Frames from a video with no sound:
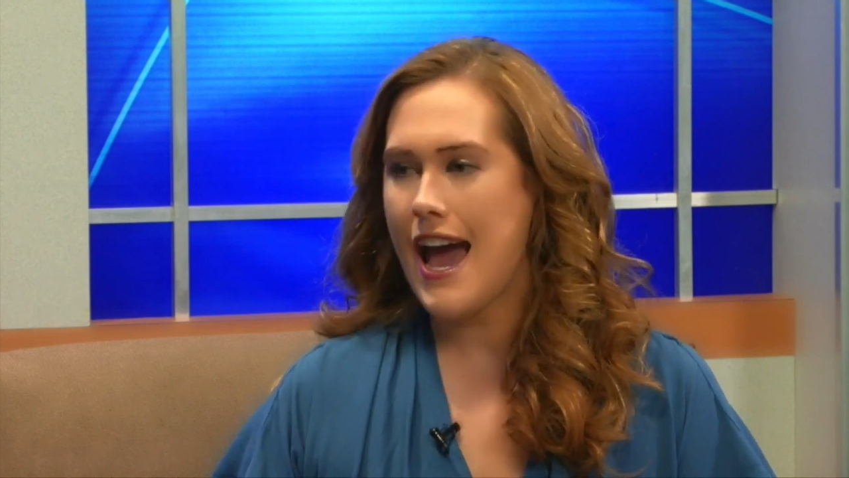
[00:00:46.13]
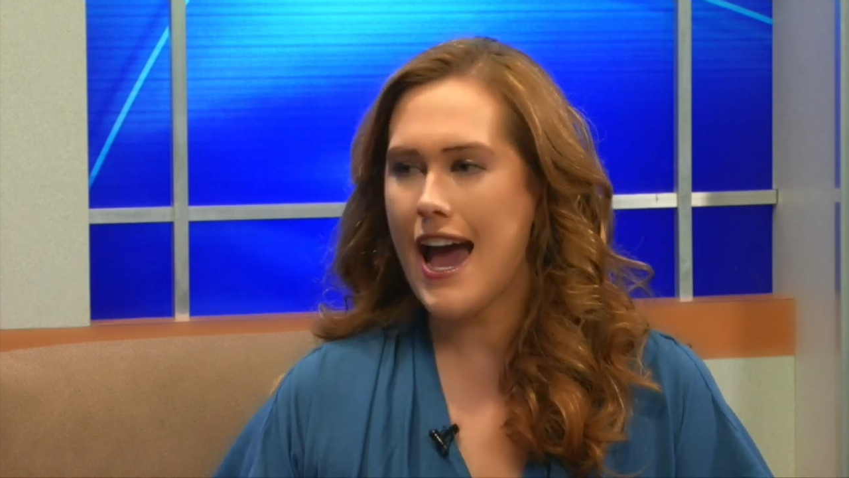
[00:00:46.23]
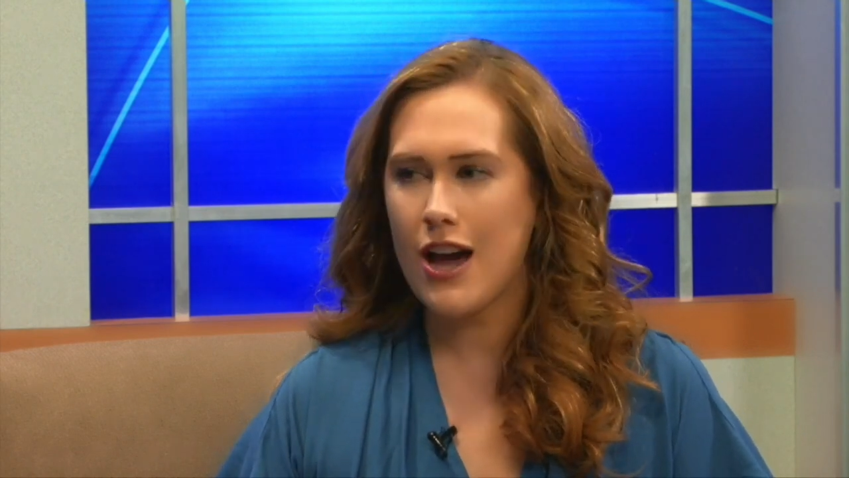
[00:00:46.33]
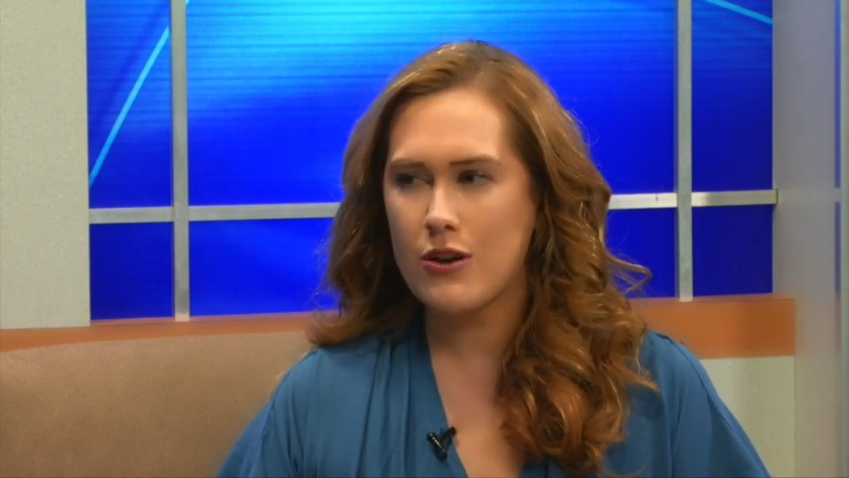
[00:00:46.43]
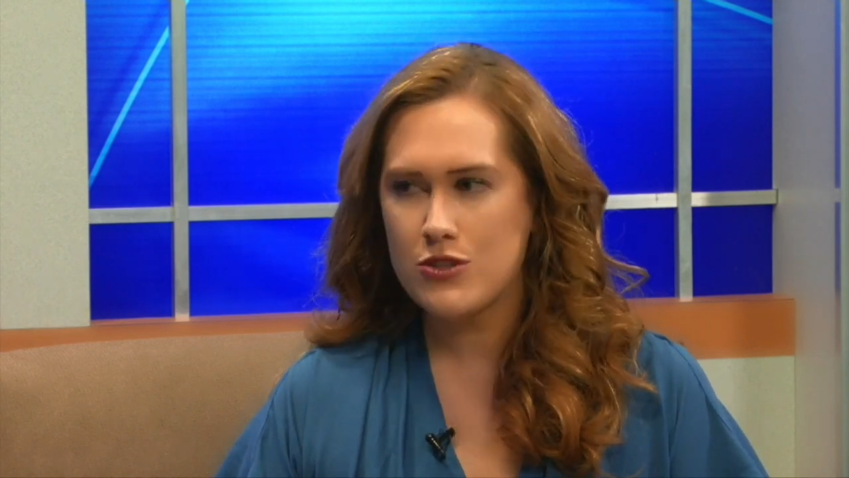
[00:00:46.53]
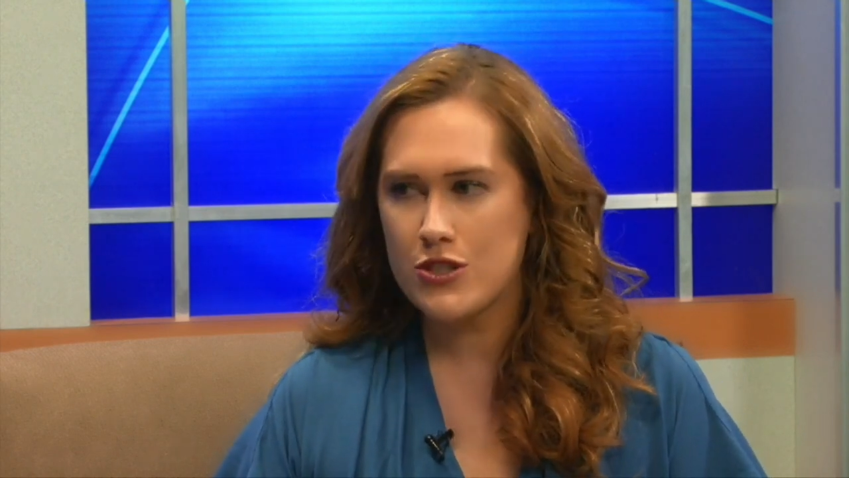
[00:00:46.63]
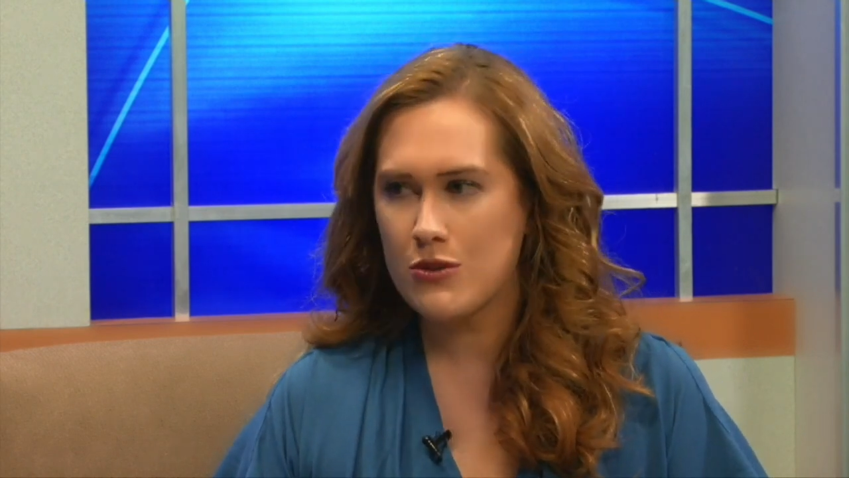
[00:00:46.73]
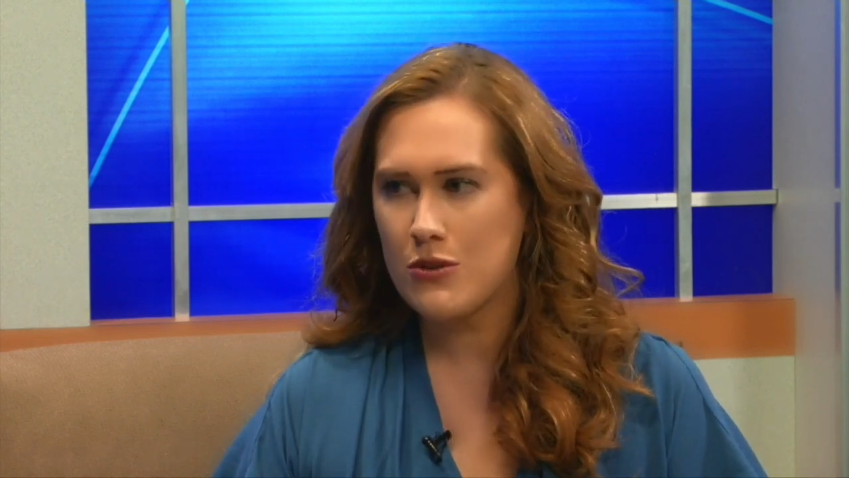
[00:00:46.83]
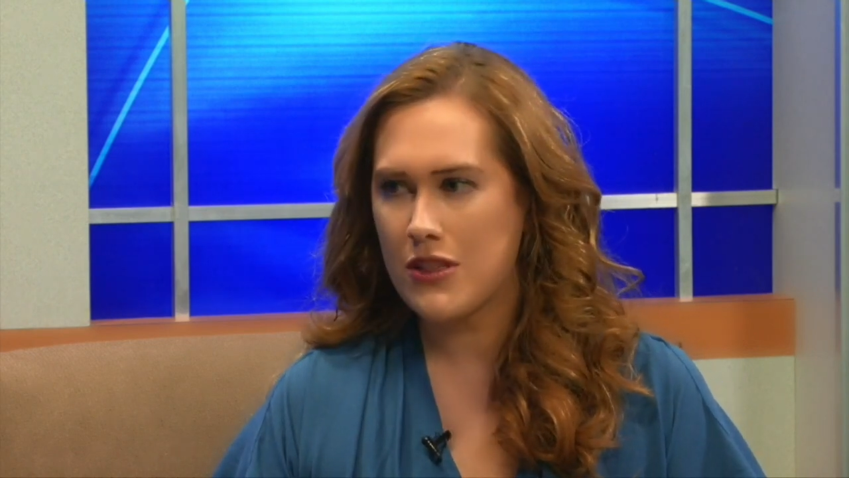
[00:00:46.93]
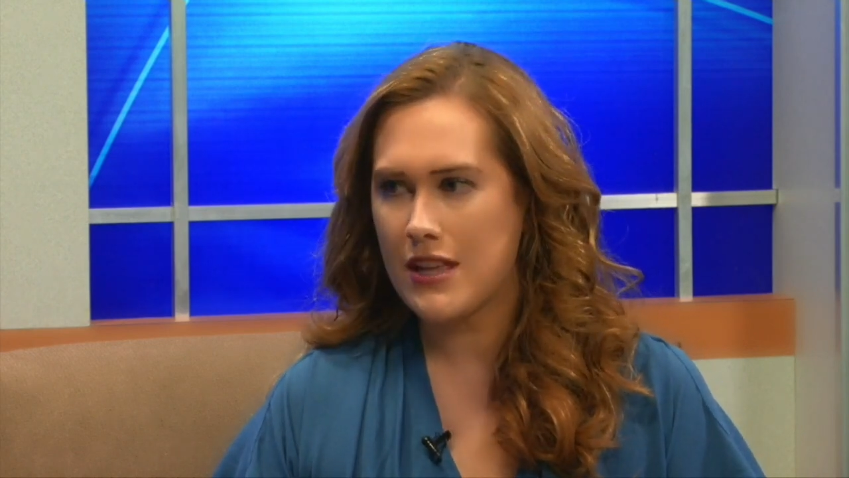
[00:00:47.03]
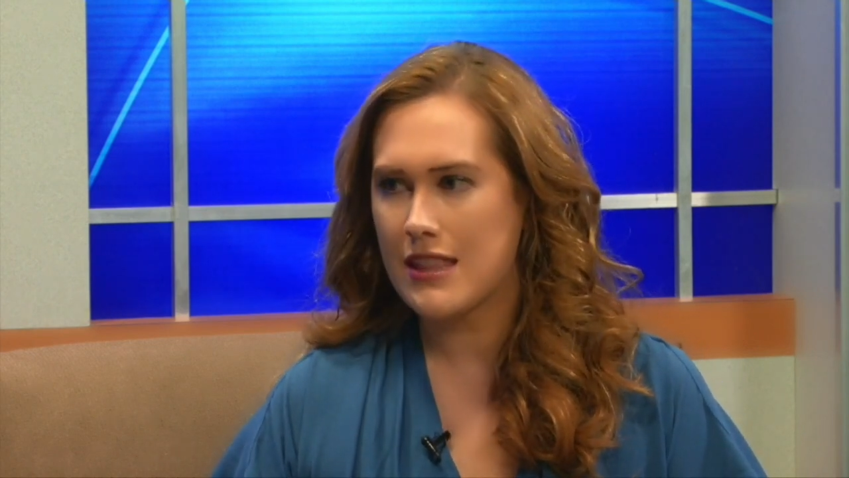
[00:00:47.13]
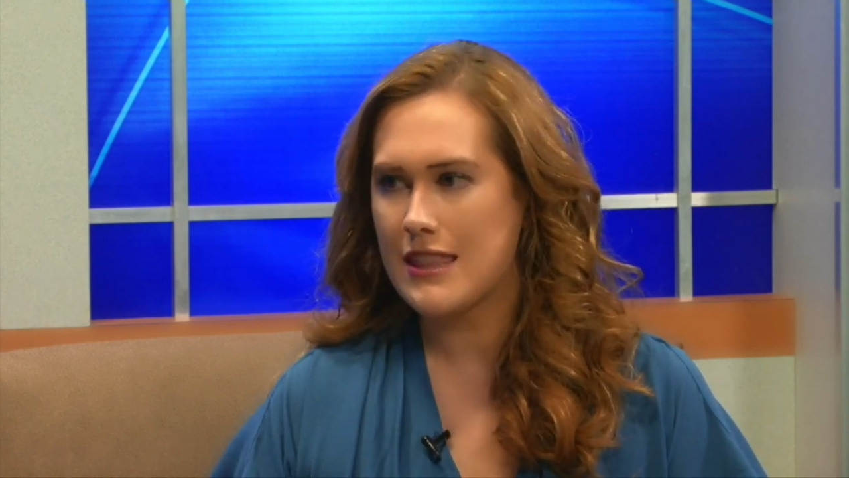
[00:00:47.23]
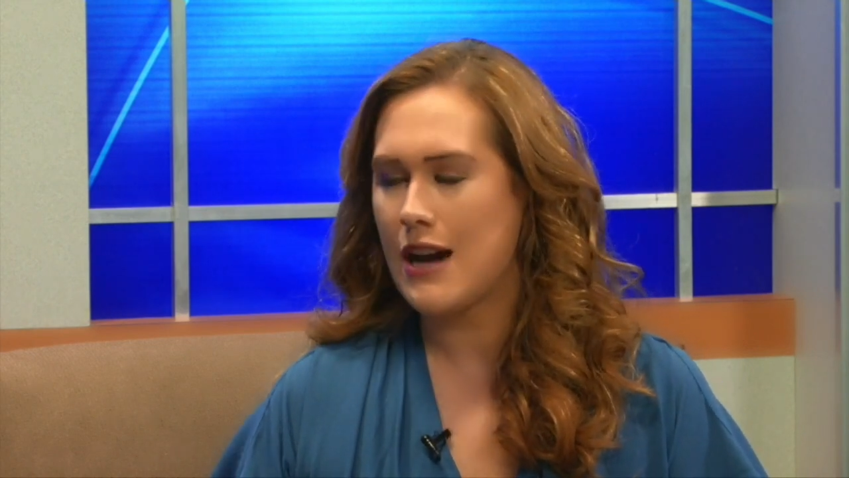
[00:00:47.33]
How do you think